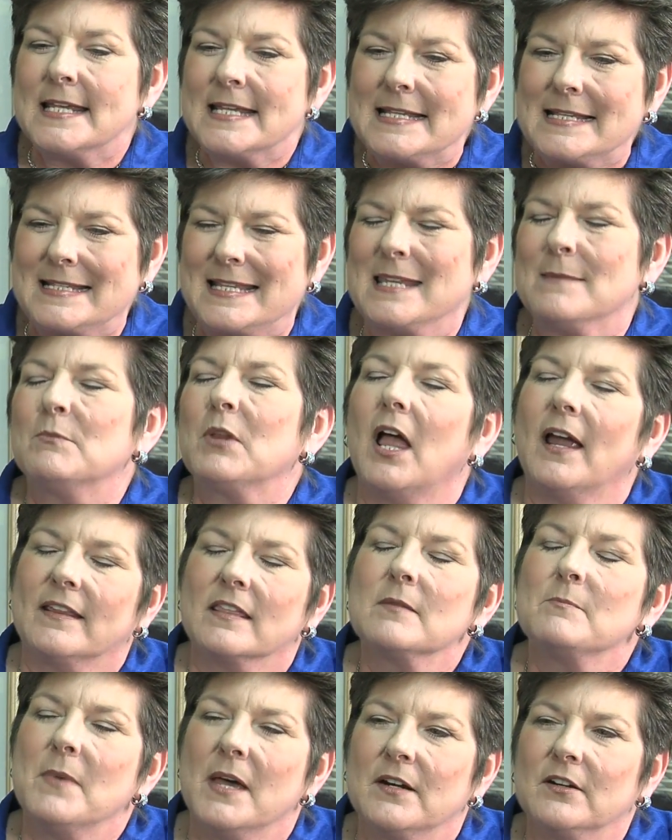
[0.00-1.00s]
seemed
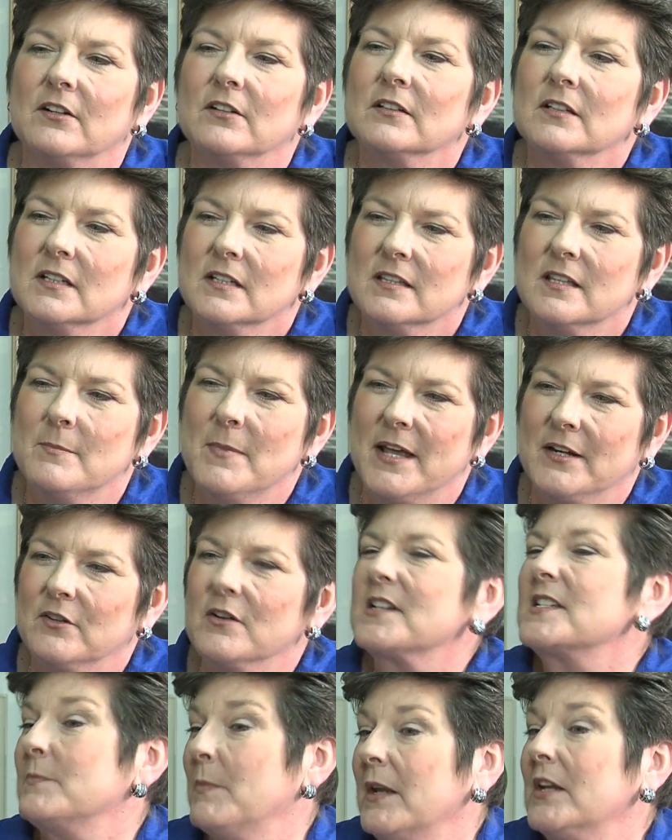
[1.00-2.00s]
like the
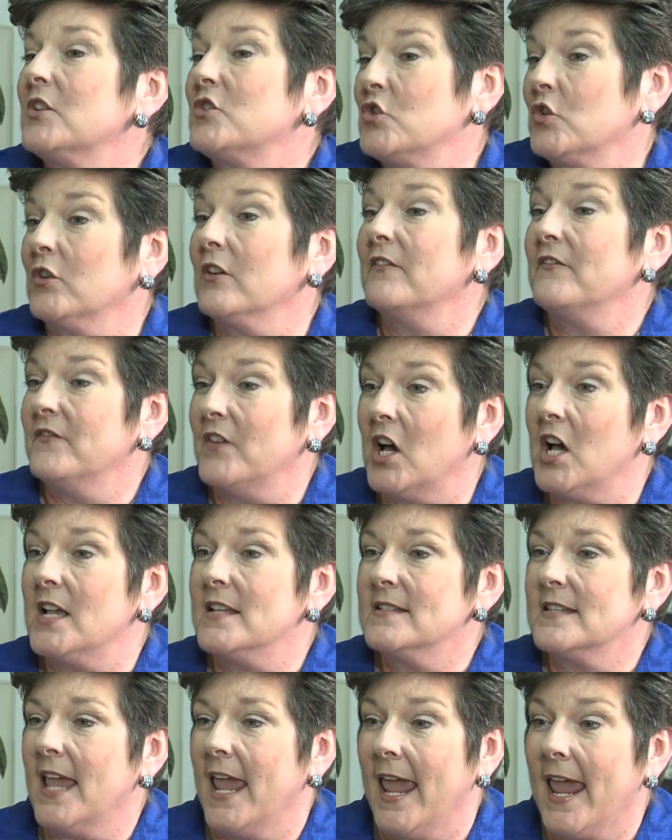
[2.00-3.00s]
better expenditure of
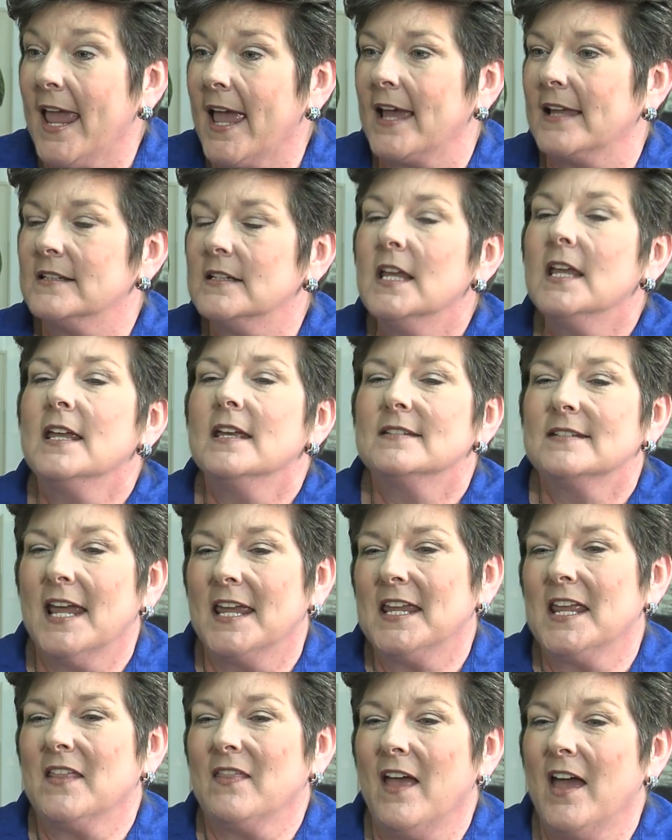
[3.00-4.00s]
funds, and
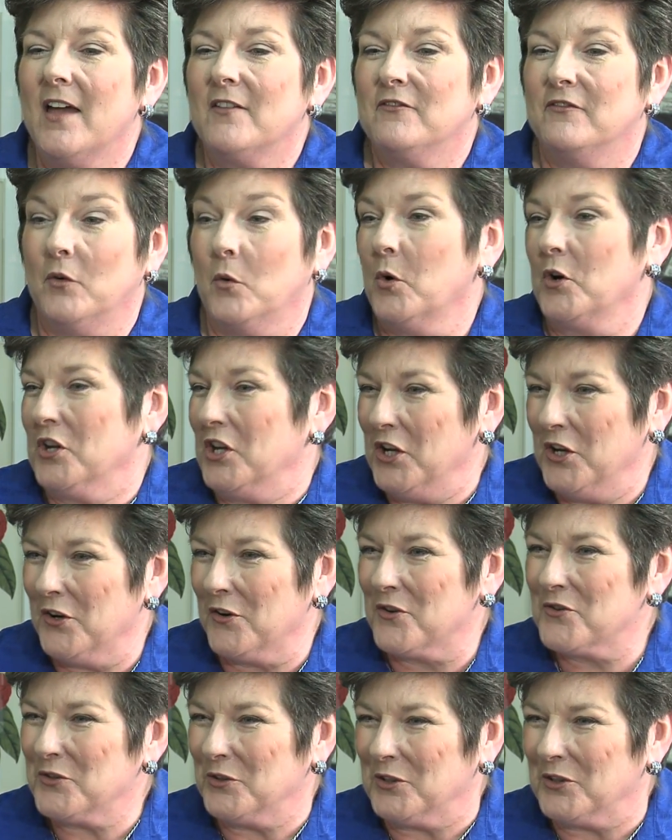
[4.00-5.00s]
taking that 4
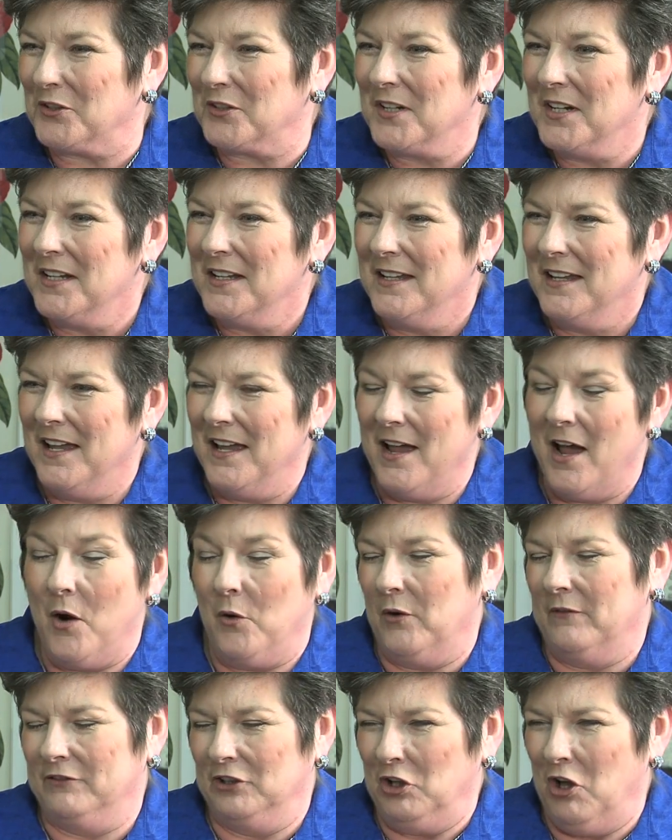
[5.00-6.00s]
years or
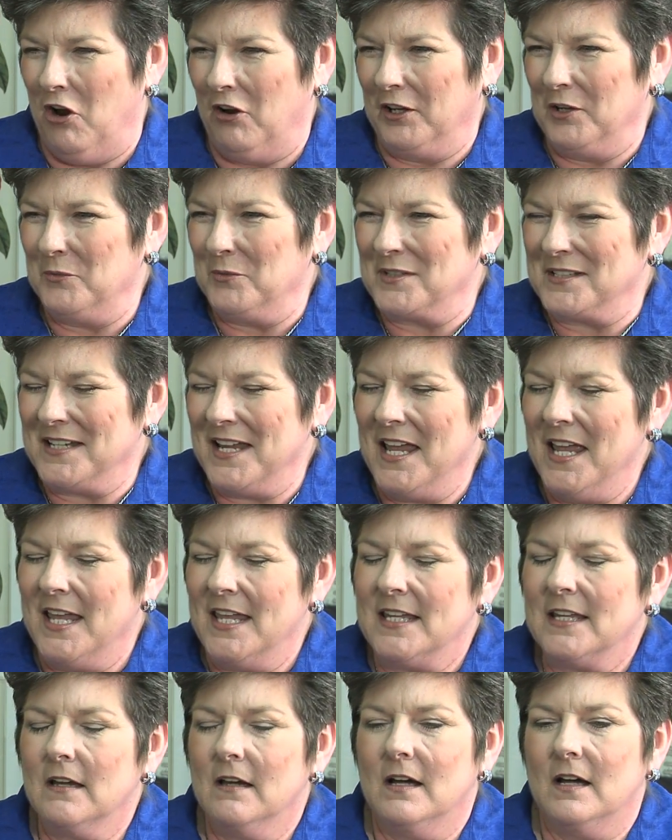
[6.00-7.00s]
however long it would
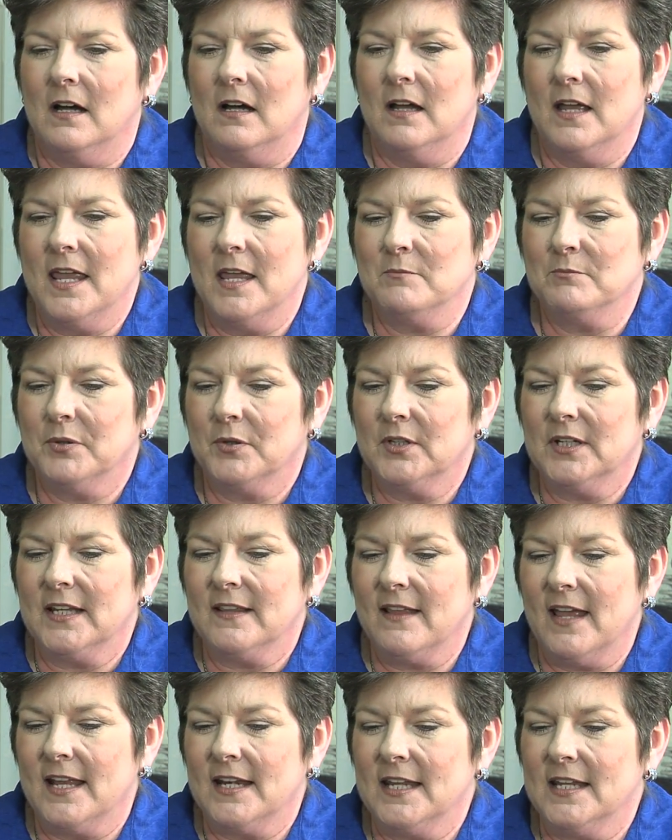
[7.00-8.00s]
take and
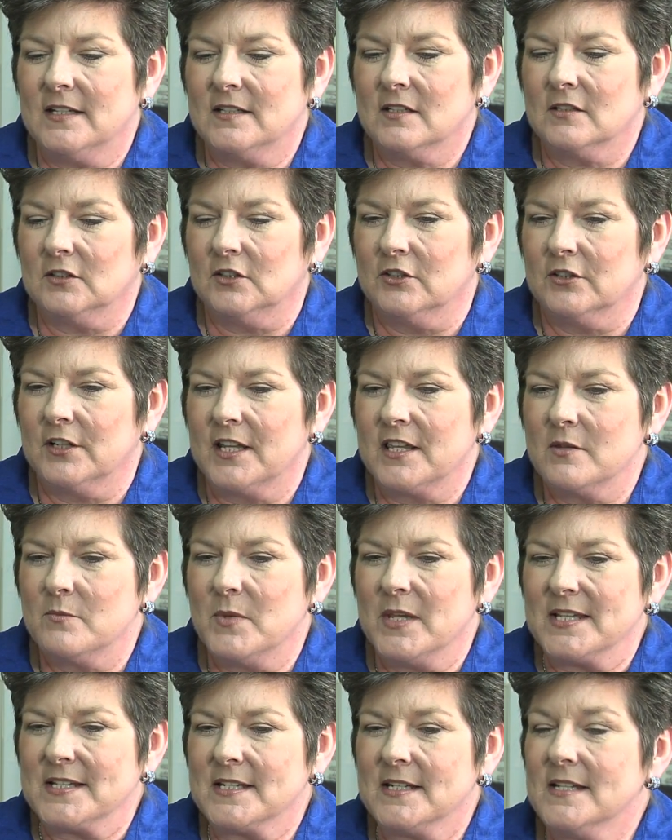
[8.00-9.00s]
putting that into learning the
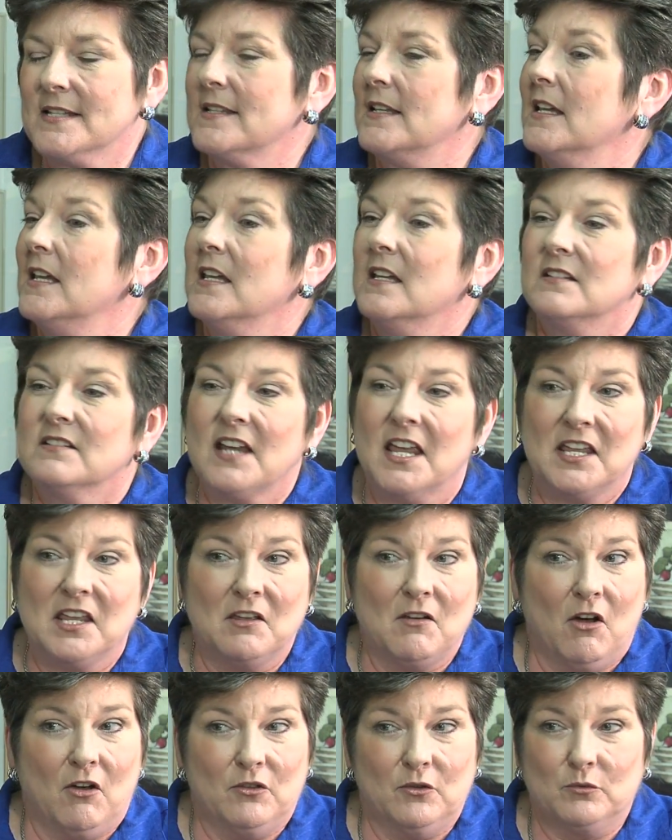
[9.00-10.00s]
business,
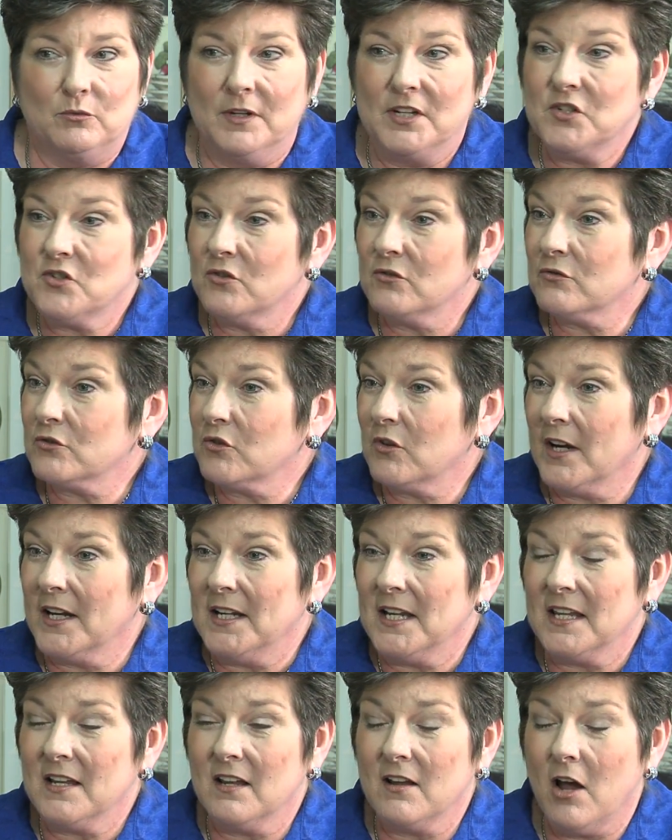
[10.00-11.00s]
taking all the regional
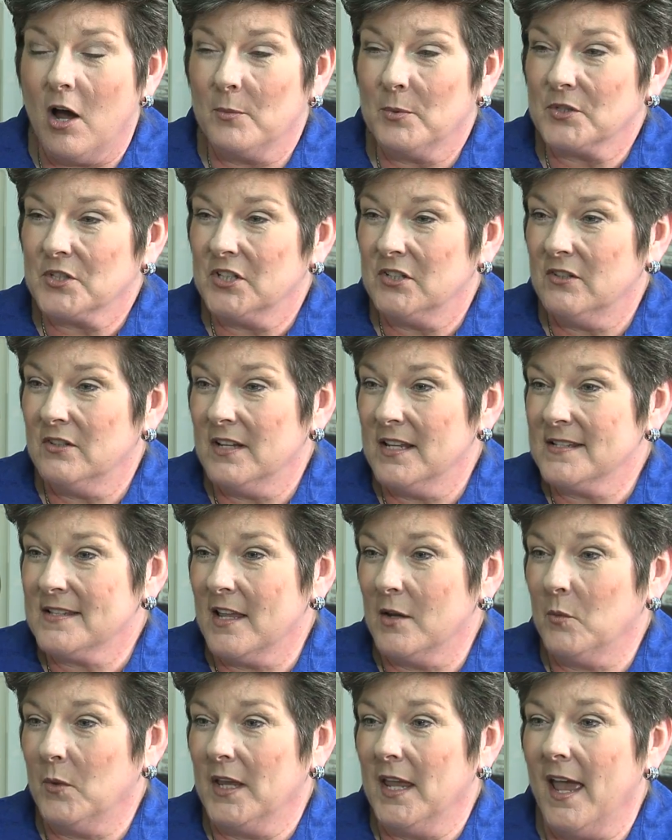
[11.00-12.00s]
training opportunities
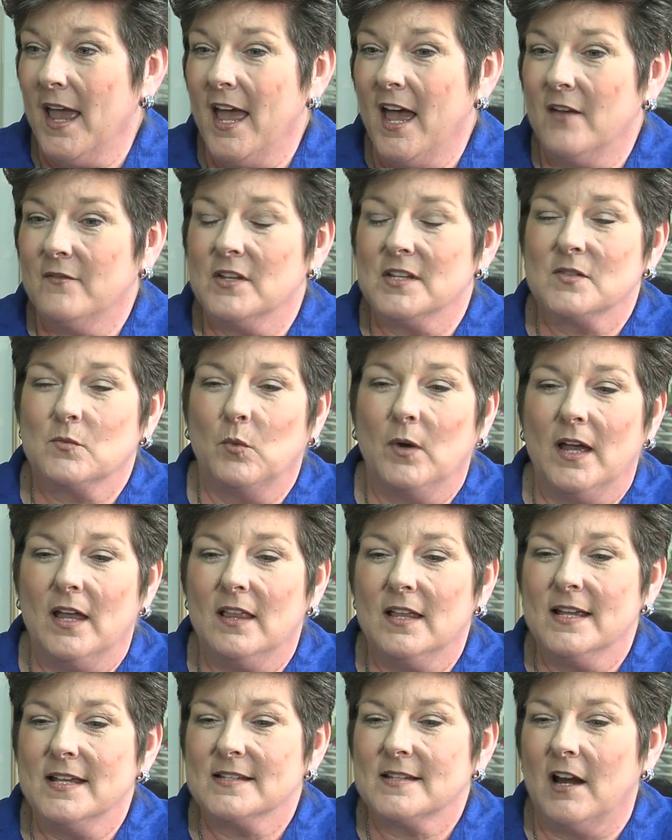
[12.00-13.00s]
that we have, as
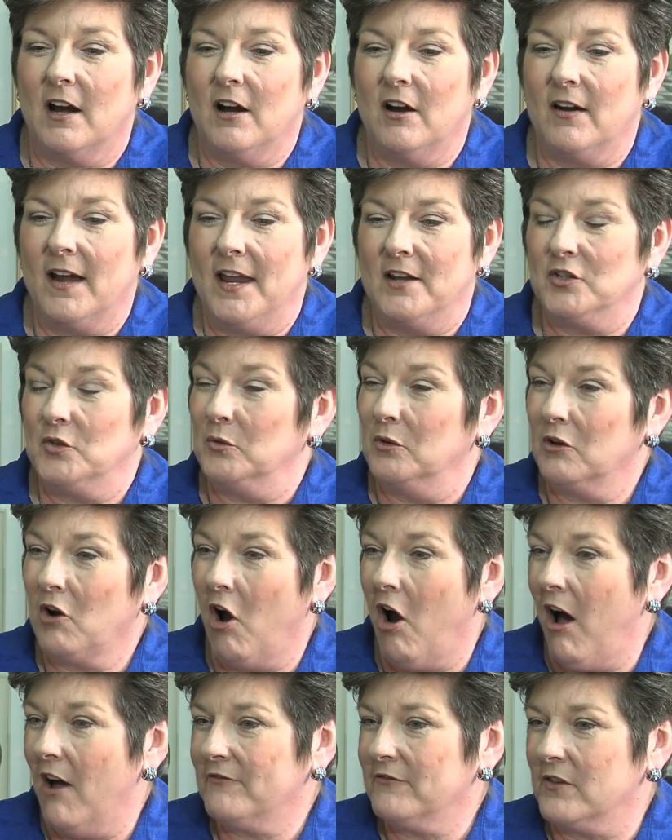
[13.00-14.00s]
well as our annual
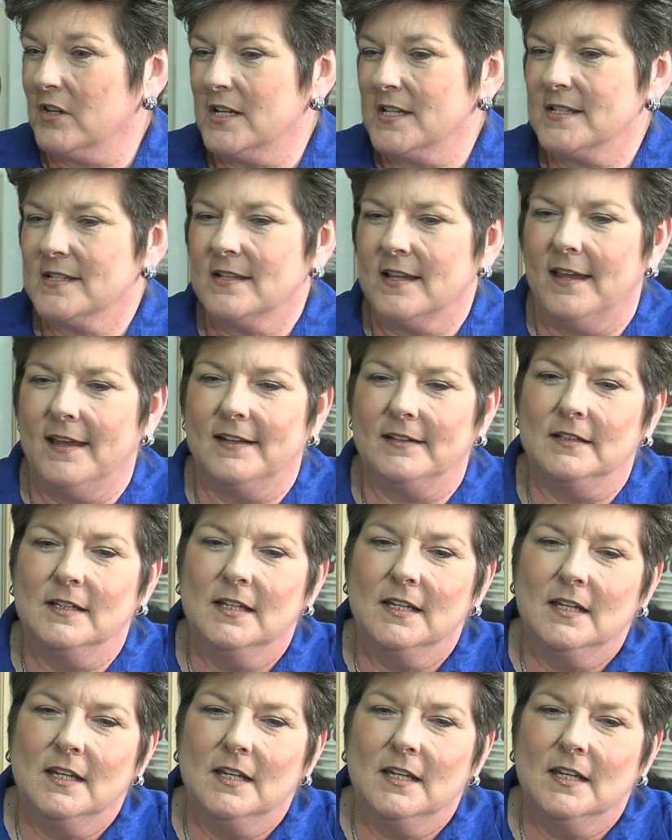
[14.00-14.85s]
conference and